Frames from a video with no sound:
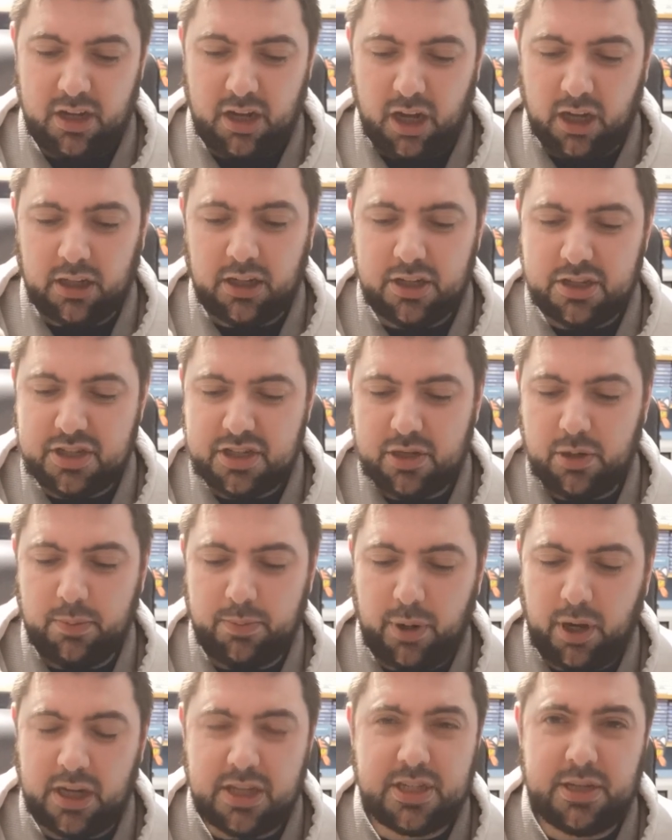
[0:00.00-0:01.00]
I could still
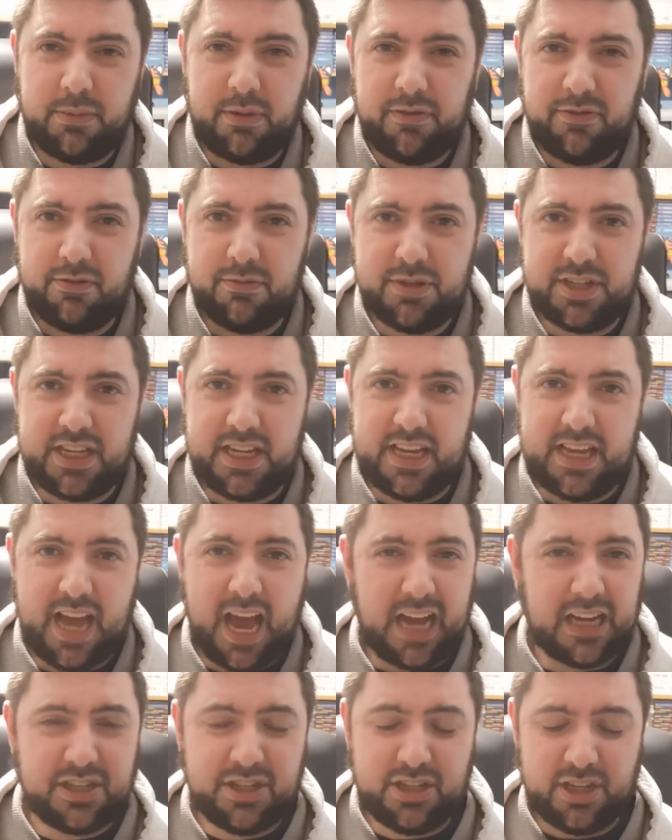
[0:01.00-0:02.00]
buy something from
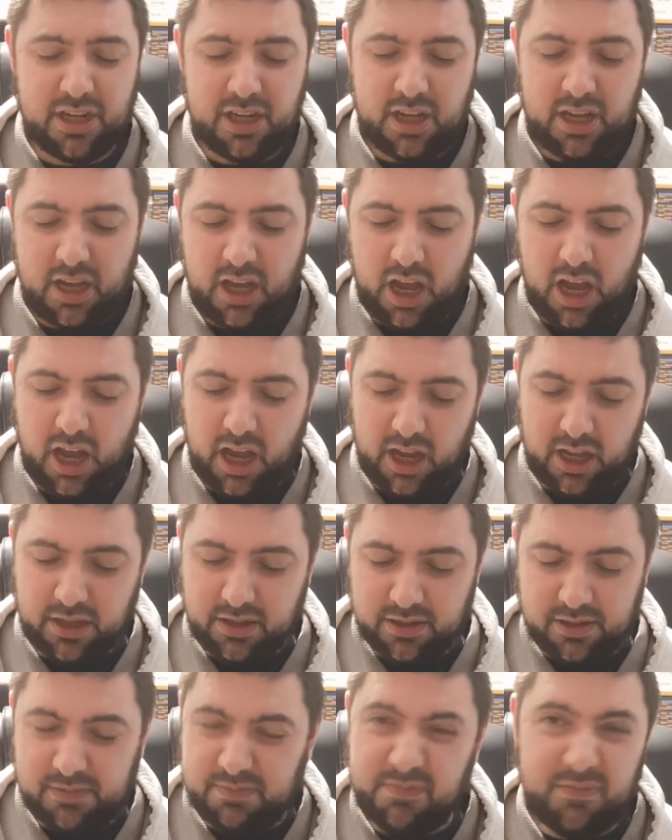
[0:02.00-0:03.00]
CEX
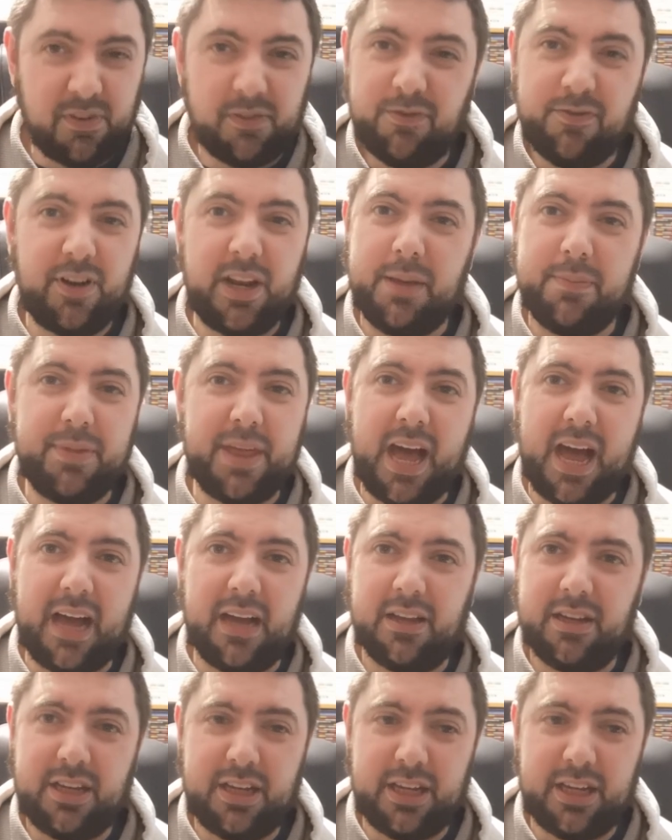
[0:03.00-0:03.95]
and flip that,